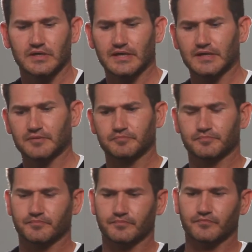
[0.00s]
um,
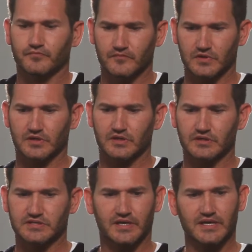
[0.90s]

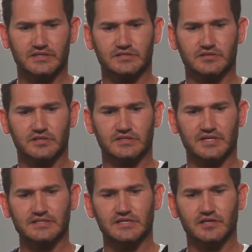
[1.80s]
it's connected to this
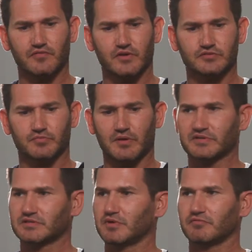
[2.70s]
idea of also probably
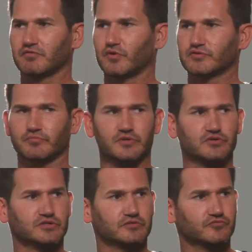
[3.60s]
some level of
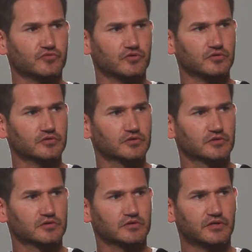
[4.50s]
retribution for,
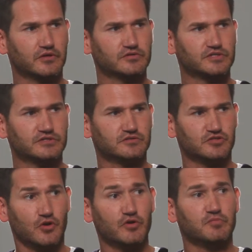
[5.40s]
you know, just
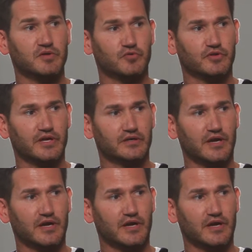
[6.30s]
showing people that